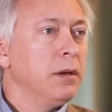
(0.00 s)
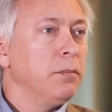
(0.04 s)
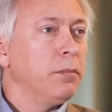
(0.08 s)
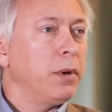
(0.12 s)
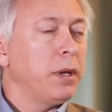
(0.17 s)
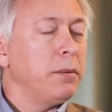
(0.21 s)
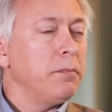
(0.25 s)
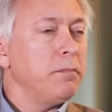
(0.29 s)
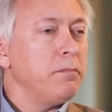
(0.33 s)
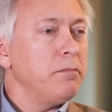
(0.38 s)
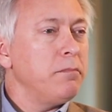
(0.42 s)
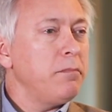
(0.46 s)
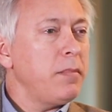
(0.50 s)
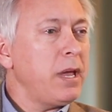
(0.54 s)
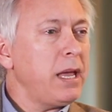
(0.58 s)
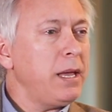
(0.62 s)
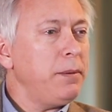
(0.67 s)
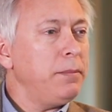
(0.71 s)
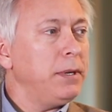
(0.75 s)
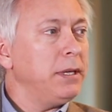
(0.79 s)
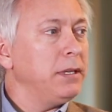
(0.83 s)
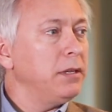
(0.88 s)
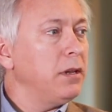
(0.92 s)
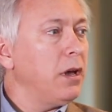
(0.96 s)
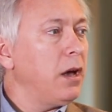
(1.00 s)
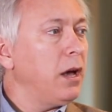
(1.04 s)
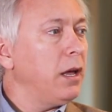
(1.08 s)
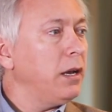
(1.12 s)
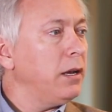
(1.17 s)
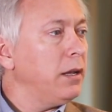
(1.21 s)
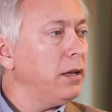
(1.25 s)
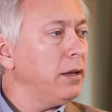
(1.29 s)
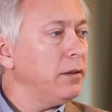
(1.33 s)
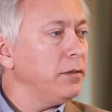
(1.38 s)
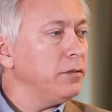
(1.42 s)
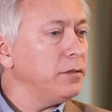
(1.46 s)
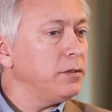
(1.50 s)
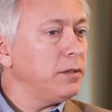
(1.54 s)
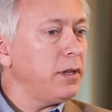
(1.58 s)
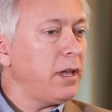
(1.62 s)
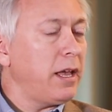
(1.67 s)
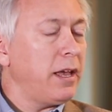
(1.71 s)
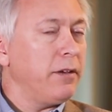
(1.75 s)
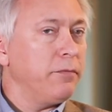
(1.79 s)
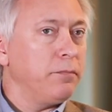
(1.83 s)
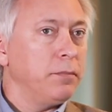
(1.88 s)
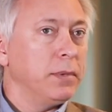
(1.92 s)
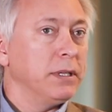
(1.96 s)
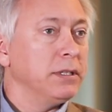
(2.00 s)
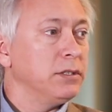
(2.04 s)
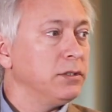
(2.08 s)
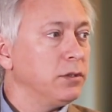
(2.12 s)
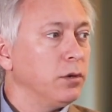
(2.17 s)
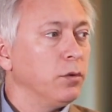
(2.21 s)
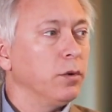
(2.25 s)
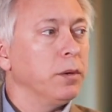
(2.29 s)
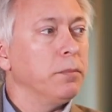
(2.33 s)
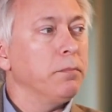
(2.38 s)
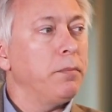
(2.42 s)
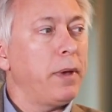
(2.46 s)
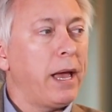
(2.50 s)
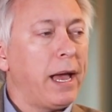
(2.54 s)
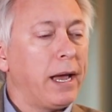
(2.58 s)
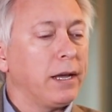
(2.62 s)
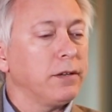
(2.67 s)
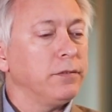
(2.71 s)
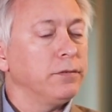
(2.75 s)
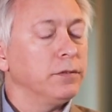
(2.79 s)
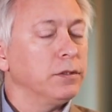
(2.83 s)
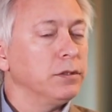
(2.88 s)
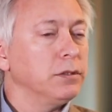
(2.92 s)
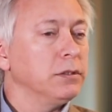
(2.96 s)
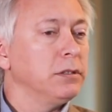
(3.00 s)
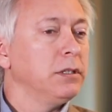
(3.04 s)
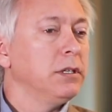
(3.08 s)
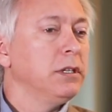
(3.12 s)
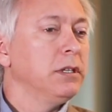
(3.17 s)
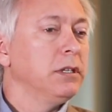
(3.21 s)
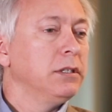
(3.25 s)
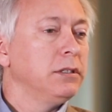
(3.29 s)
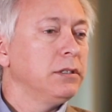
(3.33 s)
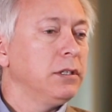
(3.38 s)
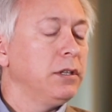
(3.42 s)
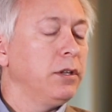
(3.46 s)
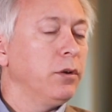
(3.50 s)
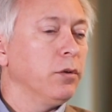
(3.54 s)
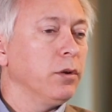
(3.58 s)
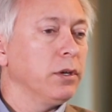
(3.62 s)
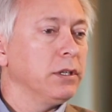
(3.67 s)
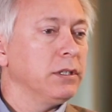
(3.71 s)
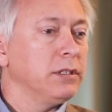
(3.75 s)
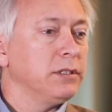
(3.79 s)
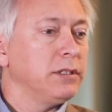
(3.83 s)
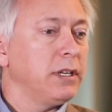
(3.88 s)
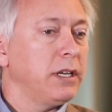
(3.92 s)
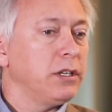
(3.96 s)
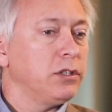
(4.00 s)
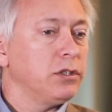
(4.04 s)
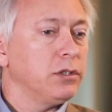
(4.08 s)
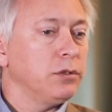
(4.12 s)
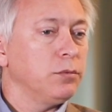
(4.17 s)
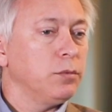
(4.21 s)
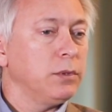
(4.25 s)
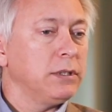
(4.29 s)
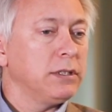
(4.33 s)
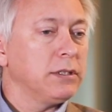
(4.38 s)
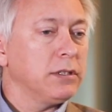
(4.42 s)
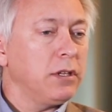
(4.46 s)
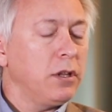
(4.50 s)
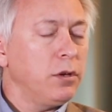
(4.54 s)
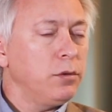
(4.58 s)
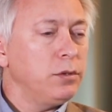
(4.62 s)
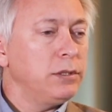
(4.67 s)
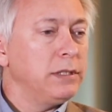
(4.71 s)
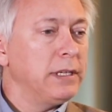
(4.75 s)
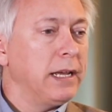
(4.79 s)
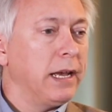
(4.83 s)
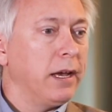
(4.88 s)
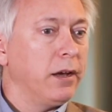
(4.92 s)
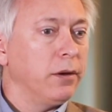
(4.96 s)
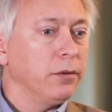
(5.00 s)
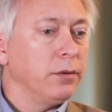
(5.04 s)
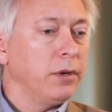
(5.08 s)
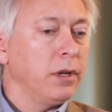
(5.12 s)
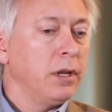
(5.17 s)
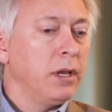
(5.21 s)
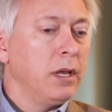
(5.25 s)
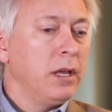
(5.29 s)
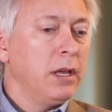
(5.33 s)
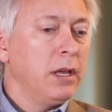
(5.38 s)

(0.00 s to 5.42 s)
but maybe not have been so impactful to the organization, we slowed down